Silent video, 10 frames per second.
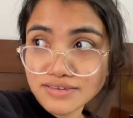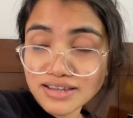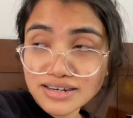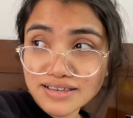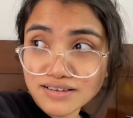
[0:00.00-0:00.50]

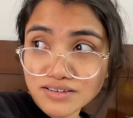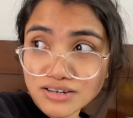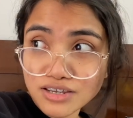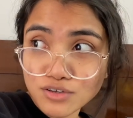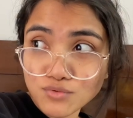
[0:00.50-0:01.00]
Sundays are the
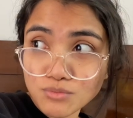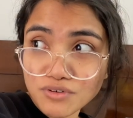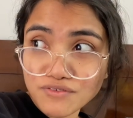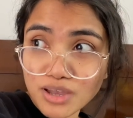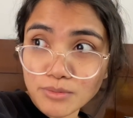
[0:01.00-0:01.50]
days when
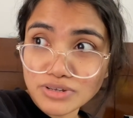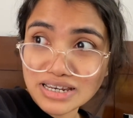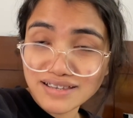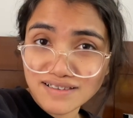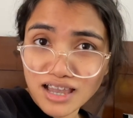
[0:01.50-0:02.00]
my family
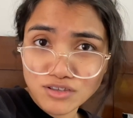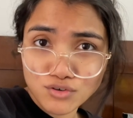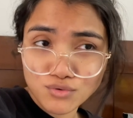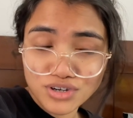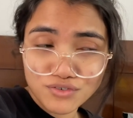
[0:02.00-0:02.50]
decides to eat